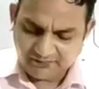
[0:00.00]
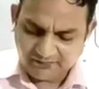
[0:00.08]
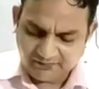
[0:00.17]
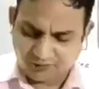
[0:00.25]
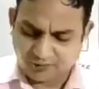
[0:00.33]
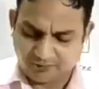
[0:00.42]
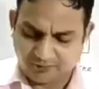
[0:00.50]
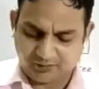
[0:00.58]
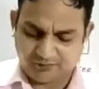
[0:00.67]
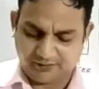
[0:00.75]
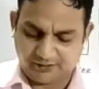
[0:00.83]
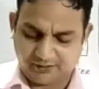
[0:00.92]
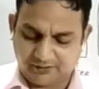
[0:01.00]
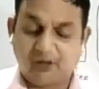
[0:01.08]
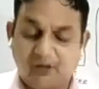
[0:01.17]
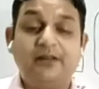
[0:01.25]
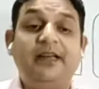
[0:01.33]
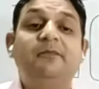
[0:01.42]
Give reason for your
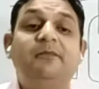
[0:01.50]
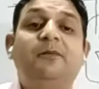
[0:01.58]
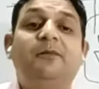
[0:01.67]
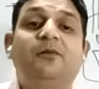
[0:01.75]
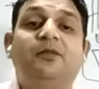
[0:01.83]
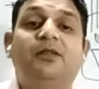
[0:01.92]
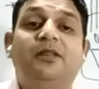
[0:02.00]
observation. Now name the